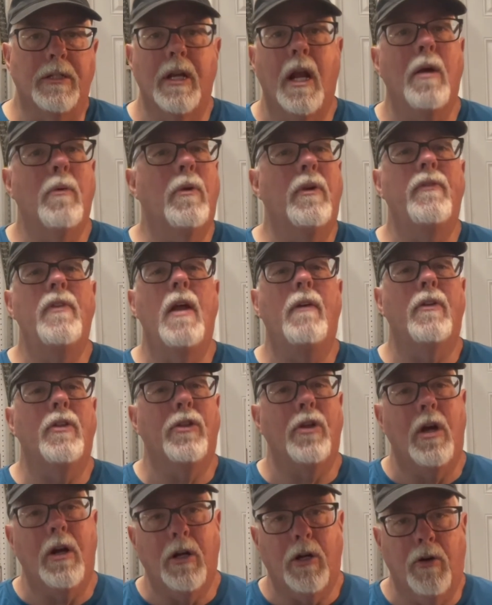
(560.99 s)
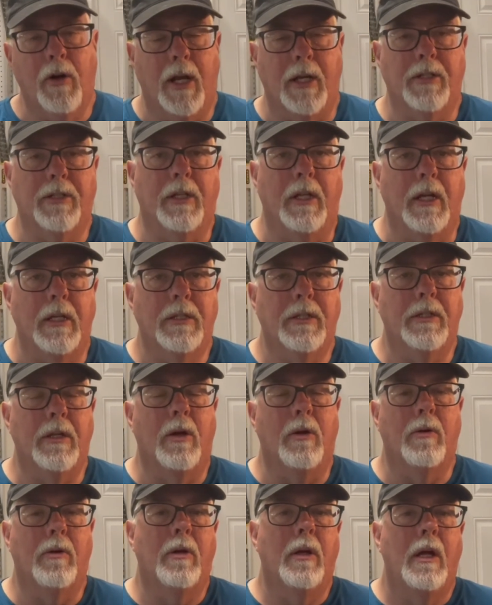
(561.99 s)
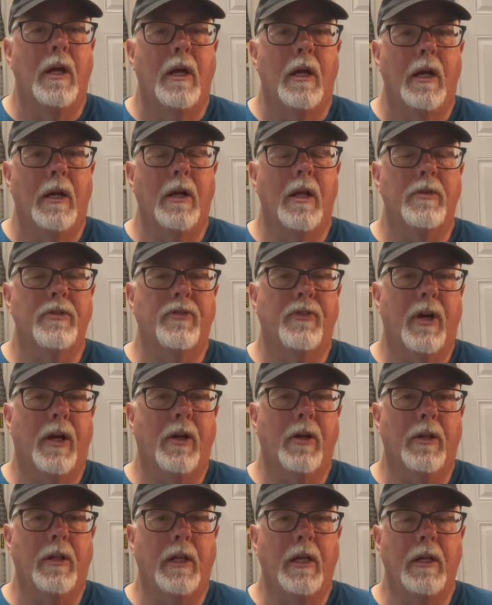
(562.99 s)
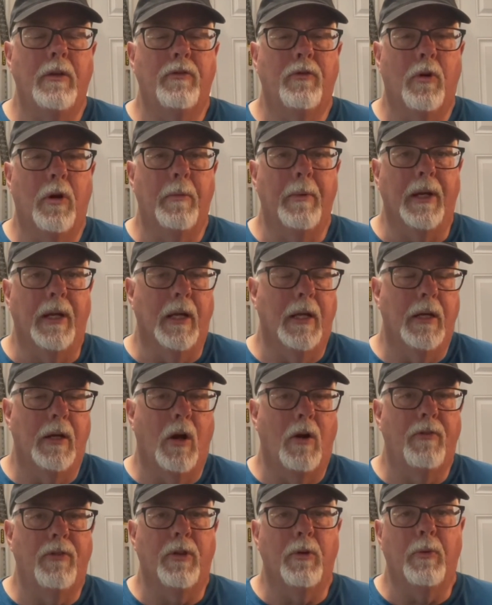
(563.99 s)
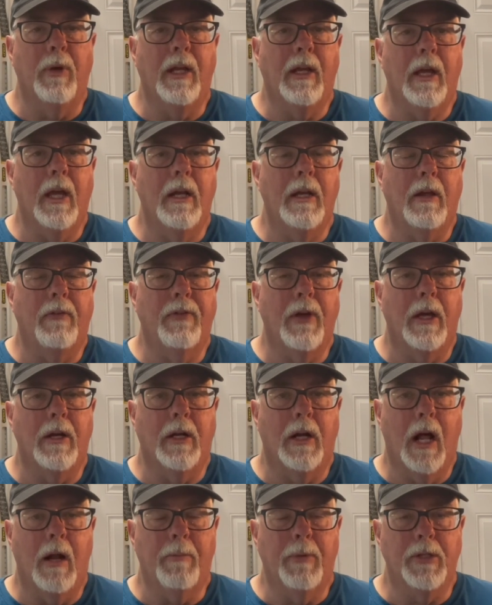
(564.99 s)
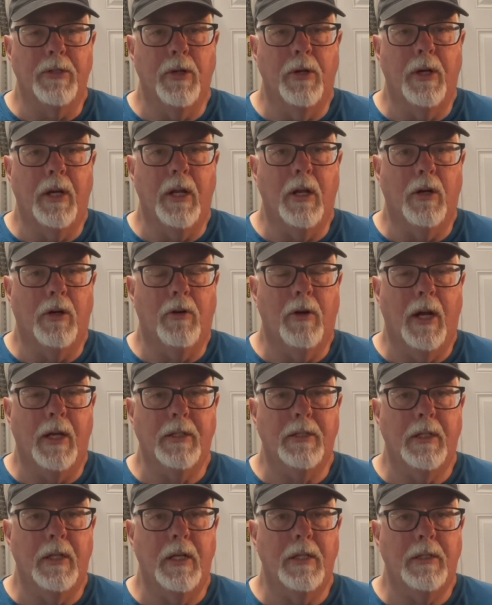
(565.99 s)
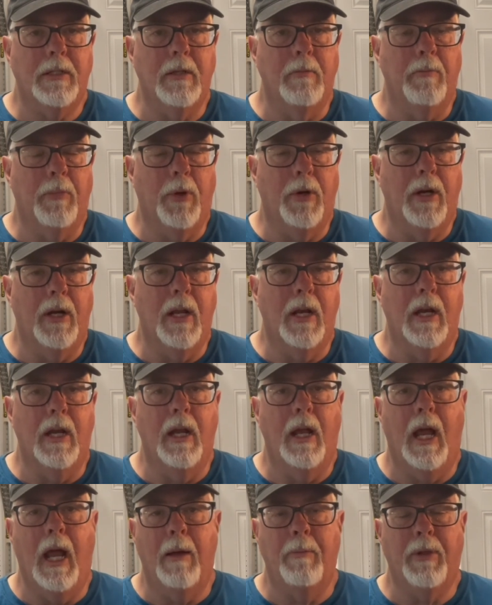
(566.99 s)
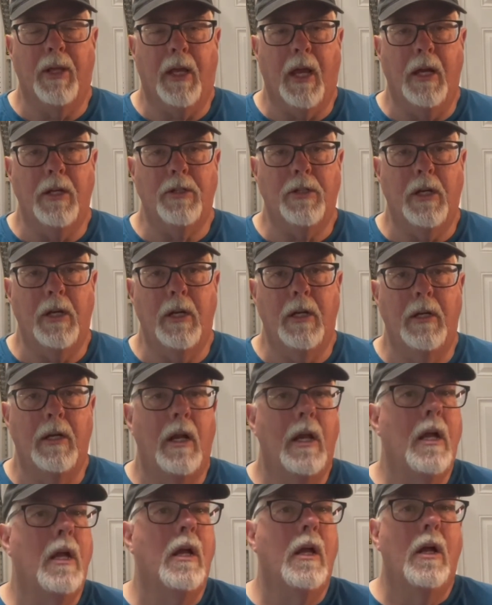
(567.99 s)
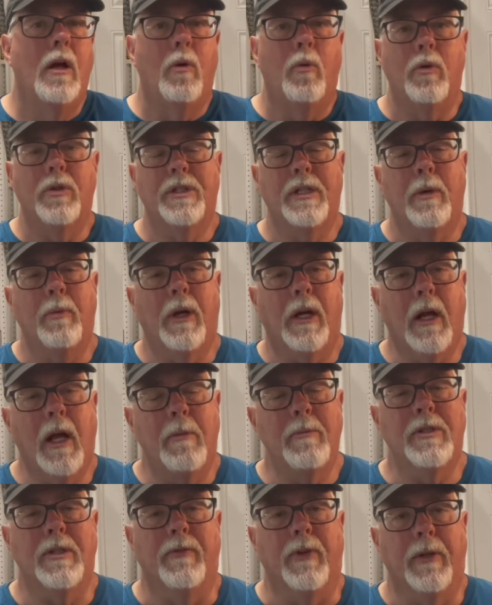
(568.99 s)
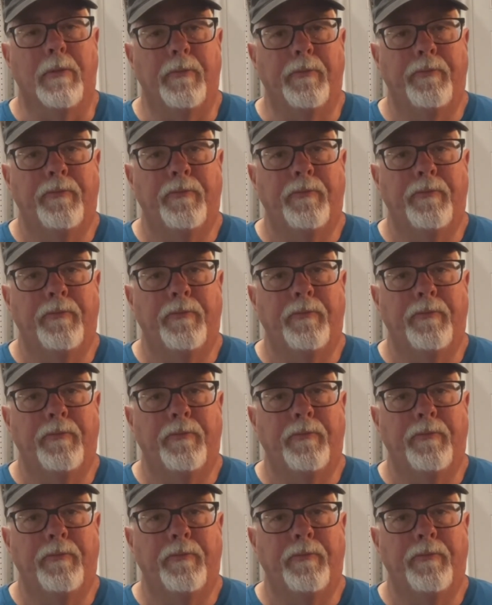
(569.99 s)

And I would have never thought of Craigslist. So that was a very good lead for me. And over the weekend, I found an opportunity on Craigslist and put it in application, and we'll see what comes of it.